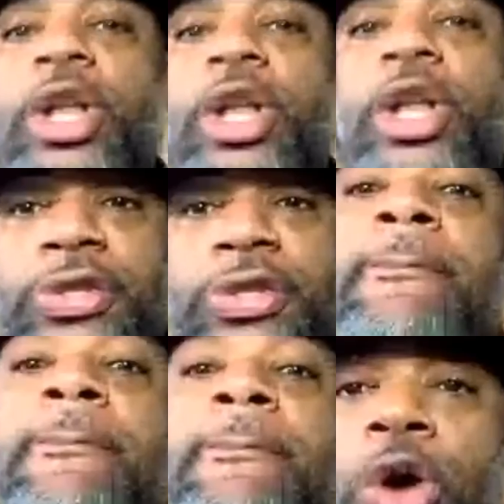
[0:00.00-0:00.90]
when you
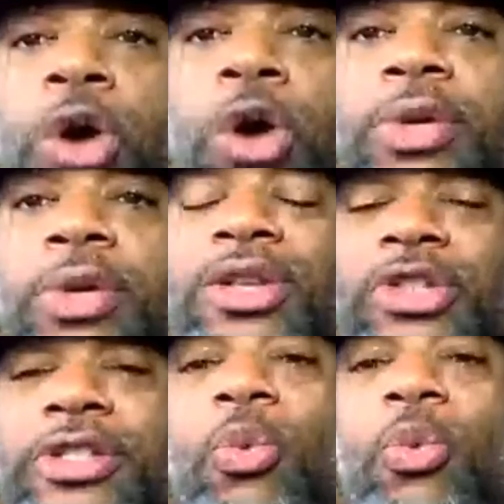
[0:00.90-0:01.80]
set boundaries,
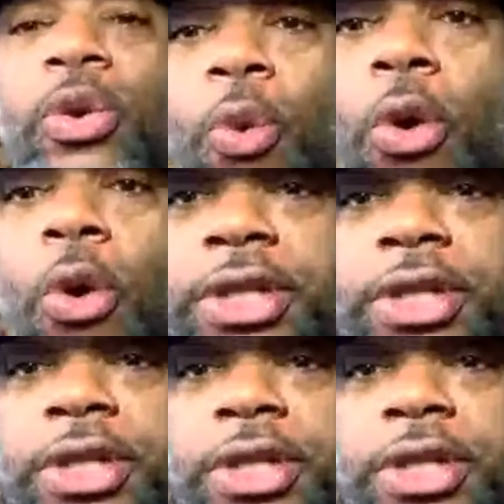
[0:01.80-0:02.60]
the reward is